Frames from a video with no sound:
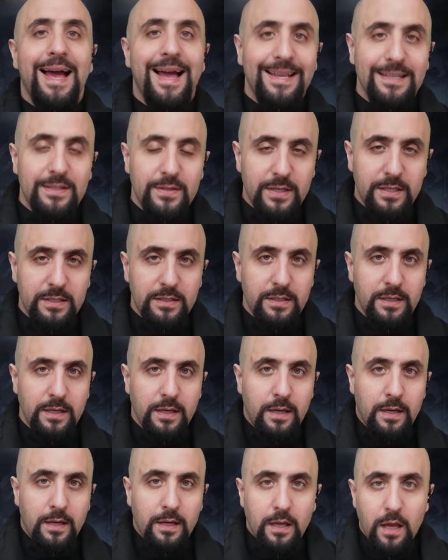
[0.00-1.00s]
added
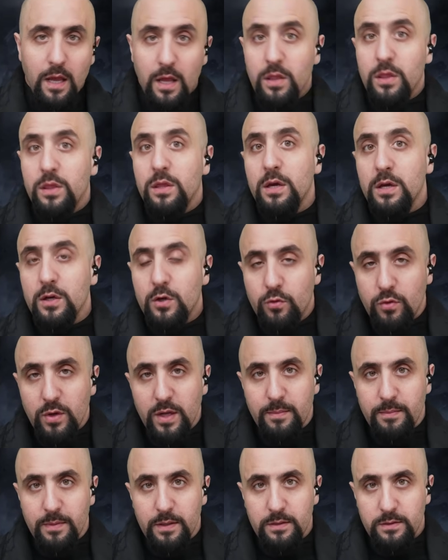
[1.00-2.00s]
in the
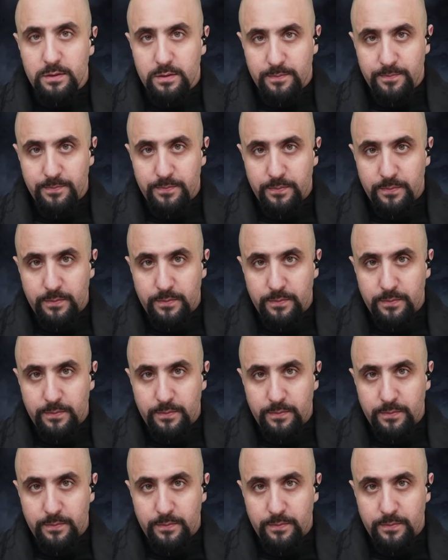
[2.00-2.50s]
agreement